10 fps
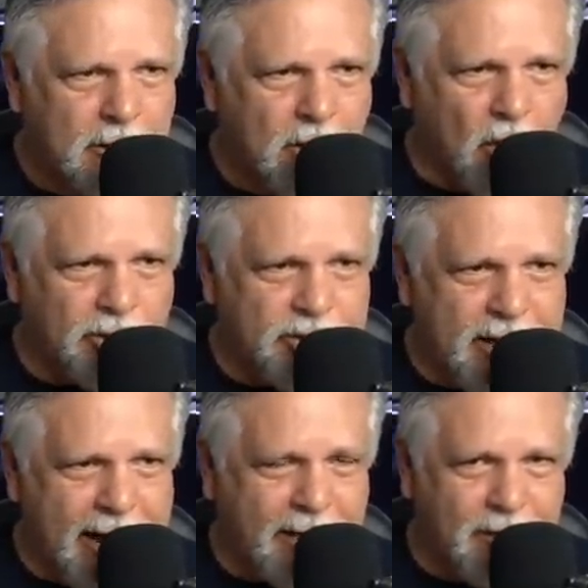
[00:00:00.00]

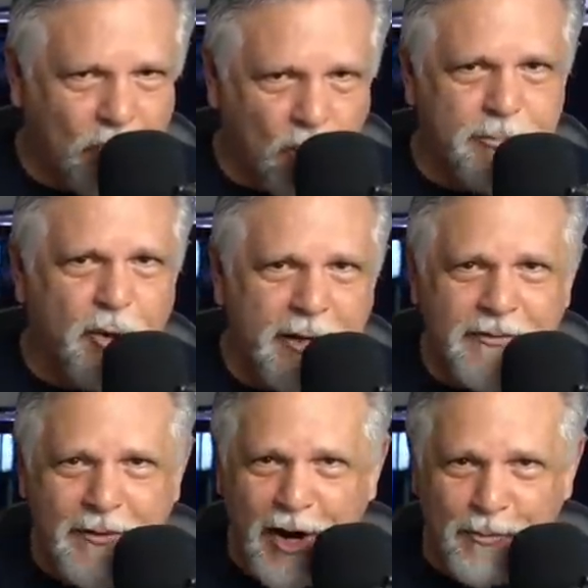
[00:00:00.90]
cul-de-sac, wood-burning
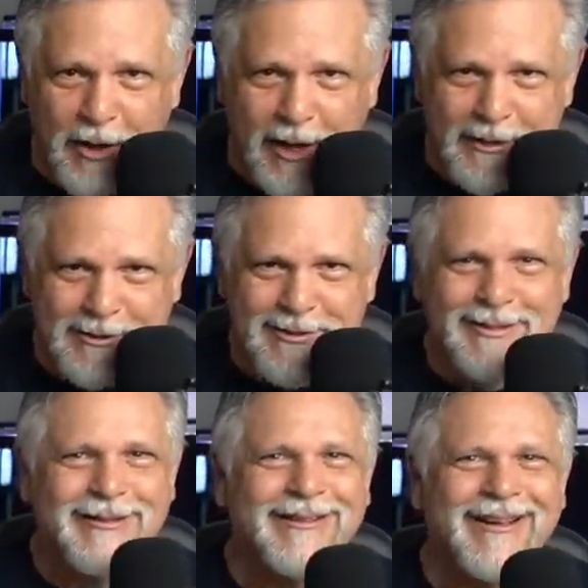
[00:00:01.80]
fireplace,
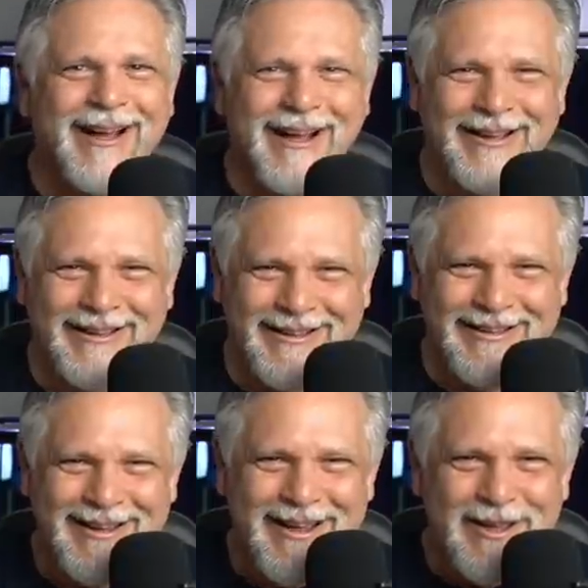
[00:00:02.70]

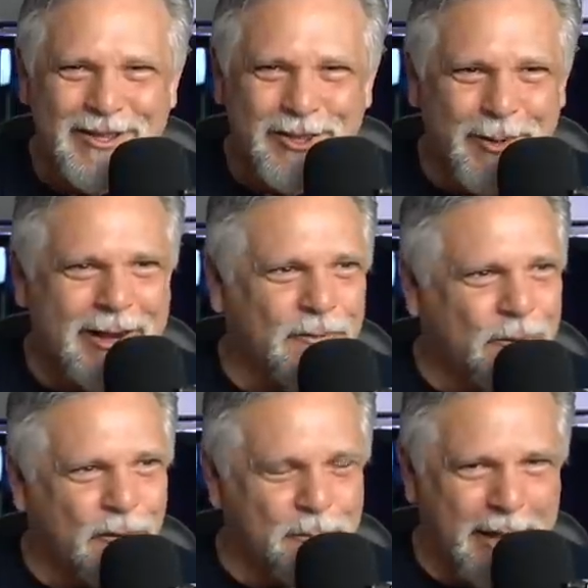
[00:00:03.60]
3 or
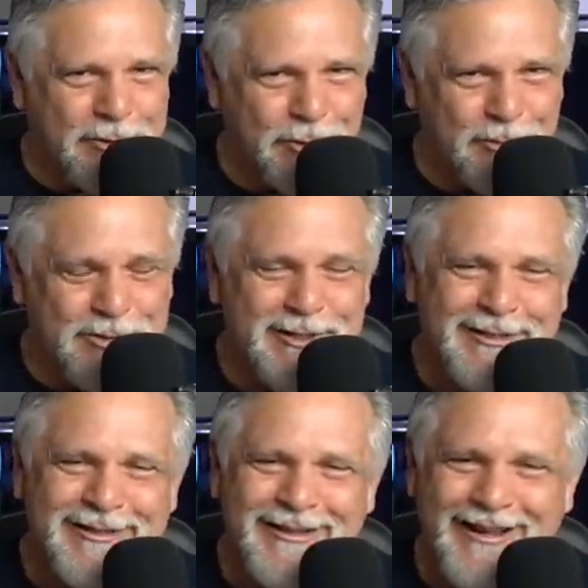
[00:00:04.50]
4 bedrooms
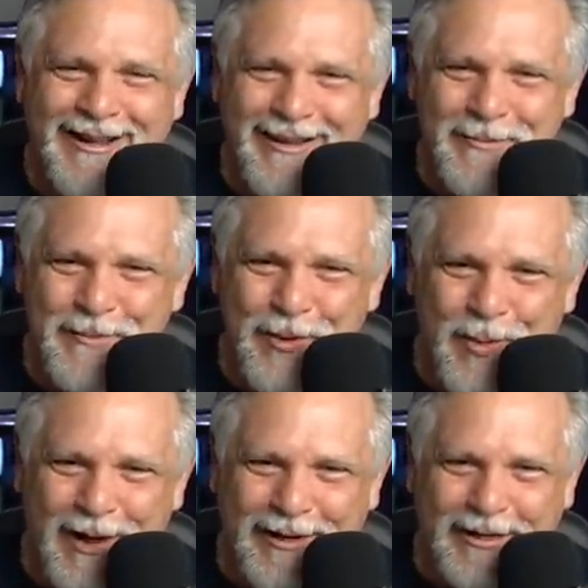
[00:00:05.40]
we
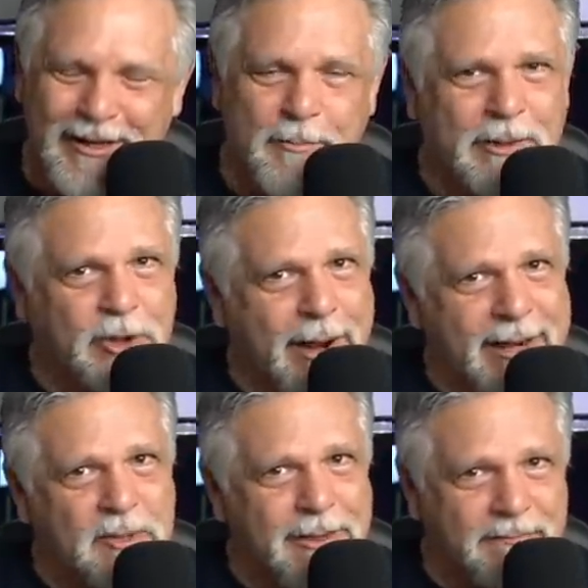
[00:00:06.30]
wanted, but there had
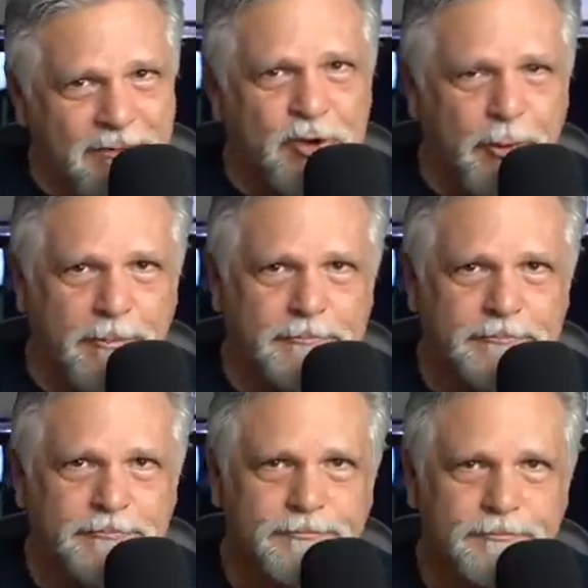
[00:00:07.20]
to be a fish room.
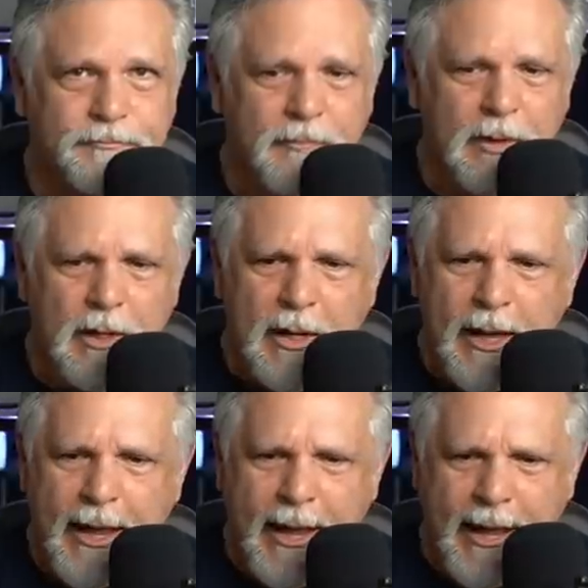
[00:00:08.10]

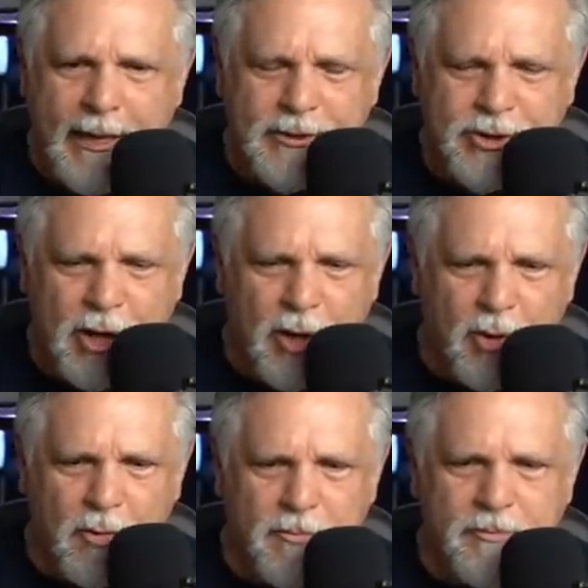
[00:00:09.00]
And
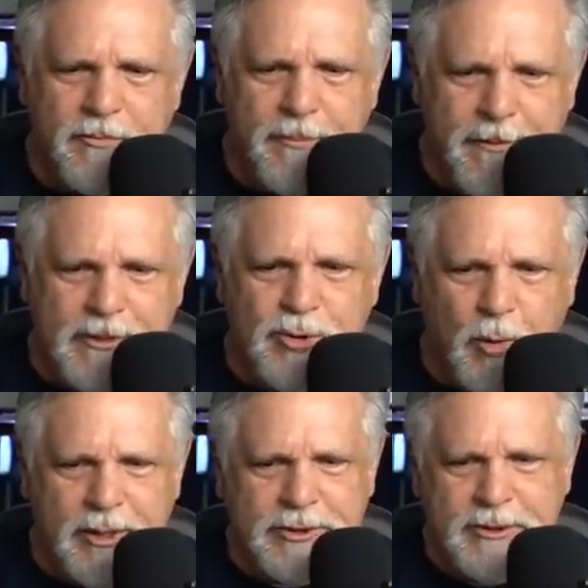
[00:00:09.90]
so this
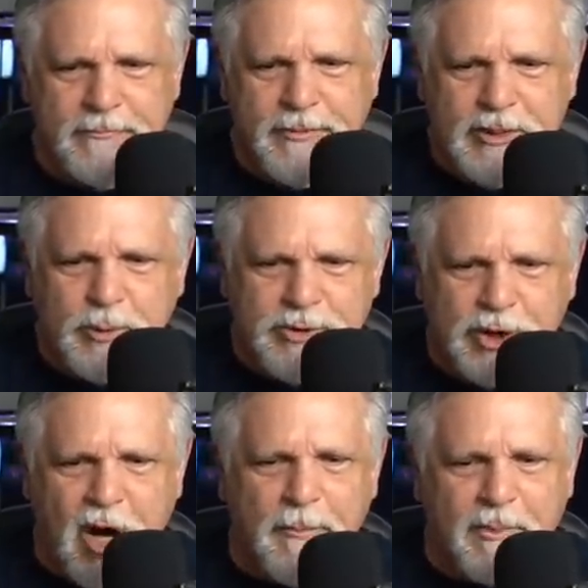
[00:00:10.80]
was the
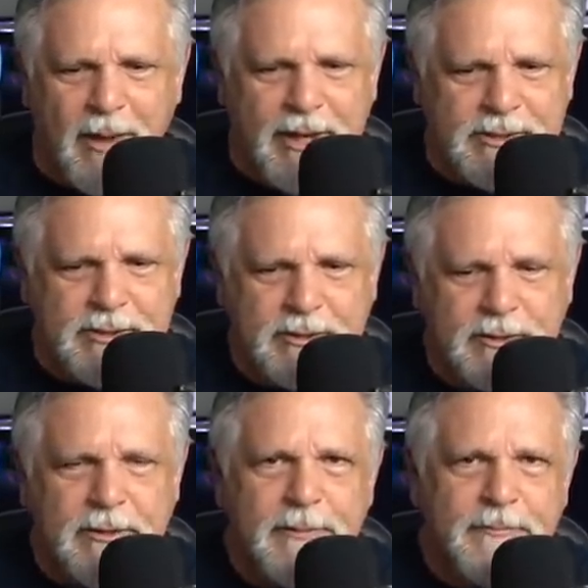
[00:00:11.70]
compromise,
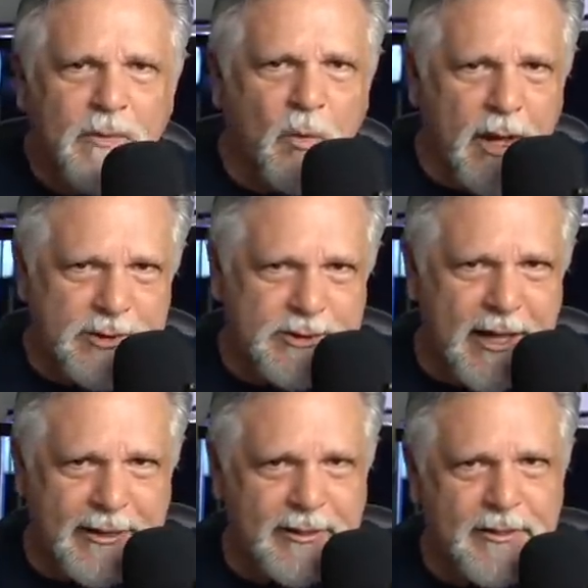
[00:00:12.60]
was
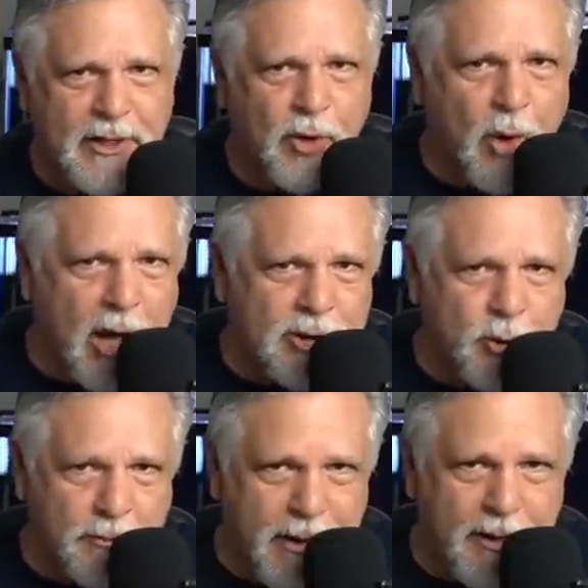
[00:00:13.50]
that the garage
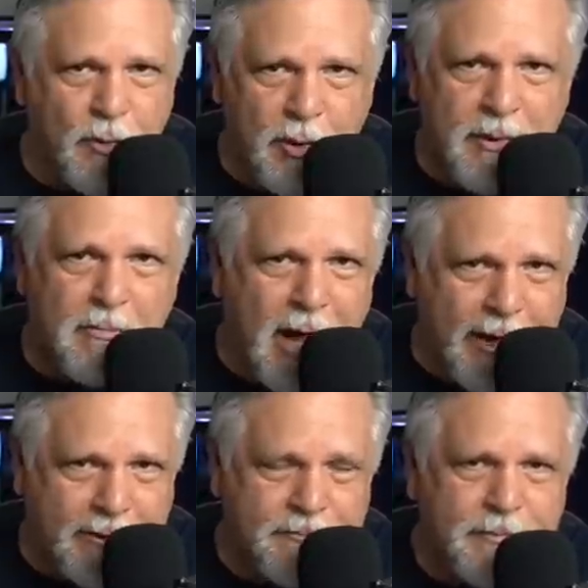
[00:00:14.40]
would be mine.